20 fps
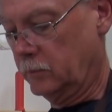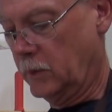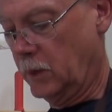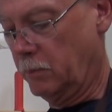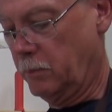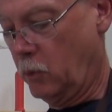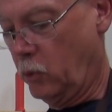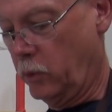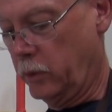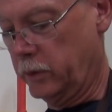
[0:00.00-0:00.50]

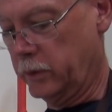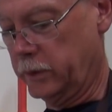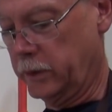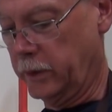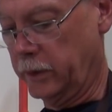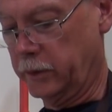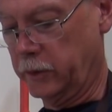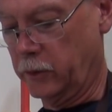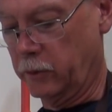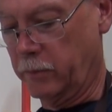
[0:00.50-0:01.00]
Important
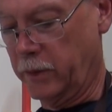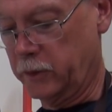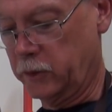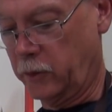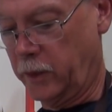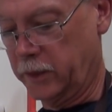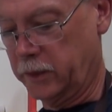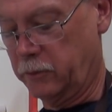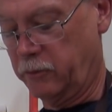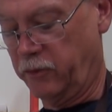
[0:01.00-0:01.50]
that your
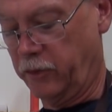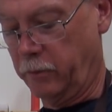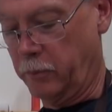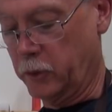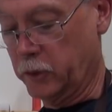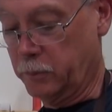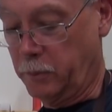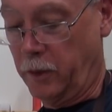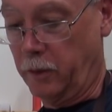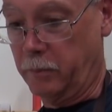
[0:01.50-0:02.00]
muskrats, for the
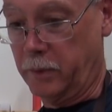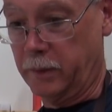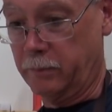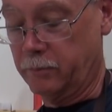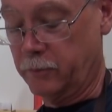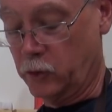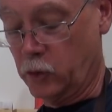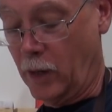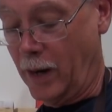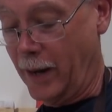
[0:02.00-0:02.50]
most part,
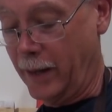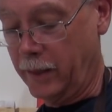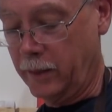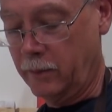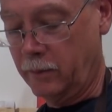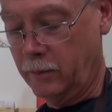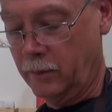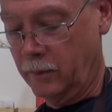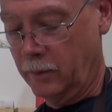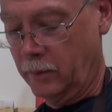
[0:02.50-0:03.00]
be dry.
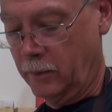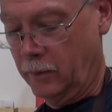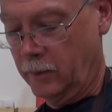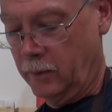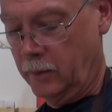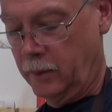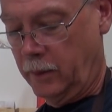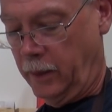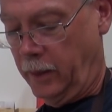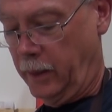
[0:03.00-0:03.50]

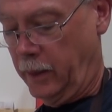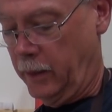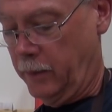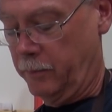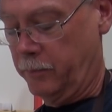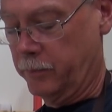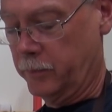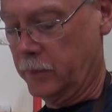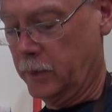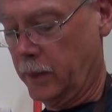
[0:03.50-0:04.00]

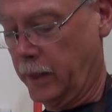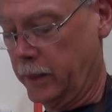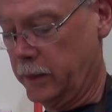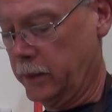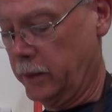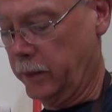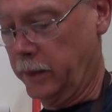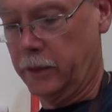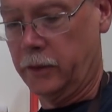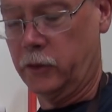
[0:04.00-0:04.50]

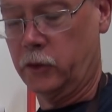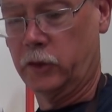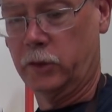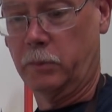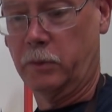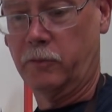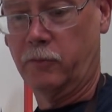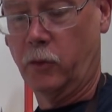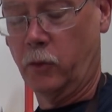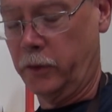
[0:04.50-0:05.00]
Ideally, these
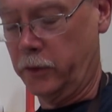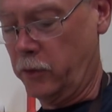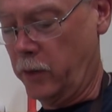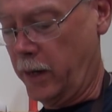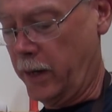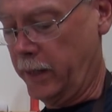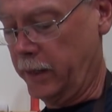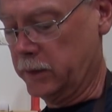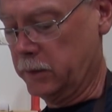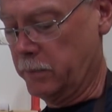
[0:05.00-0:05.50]
should be fully
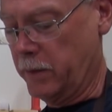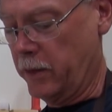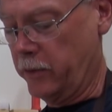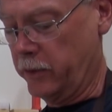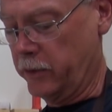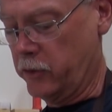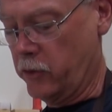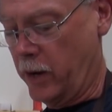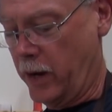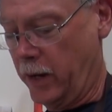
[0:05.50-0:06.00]
dry. It's
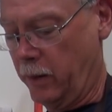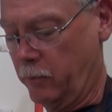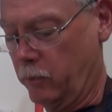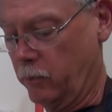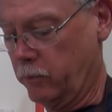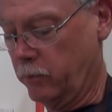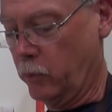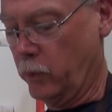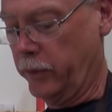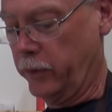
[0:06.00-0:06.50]
better to dry
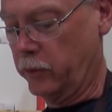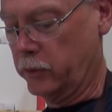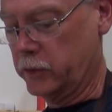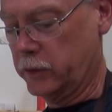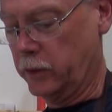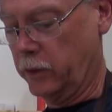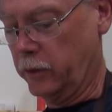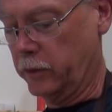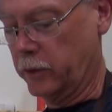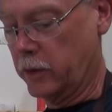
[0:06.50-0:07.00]
them when they're
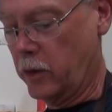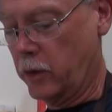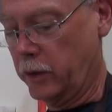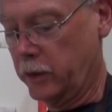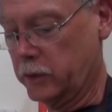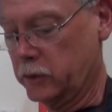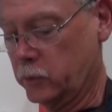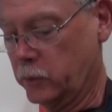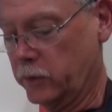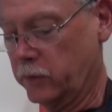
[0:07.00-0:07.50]
still on
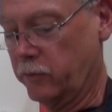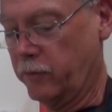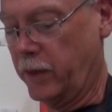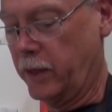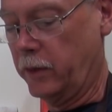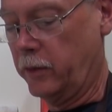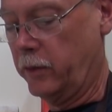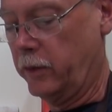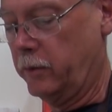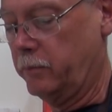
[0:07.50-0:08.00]
carcass with a
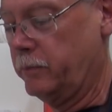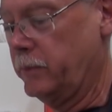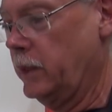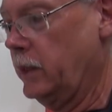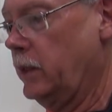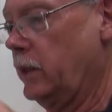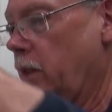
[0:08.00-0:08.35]
fan on them.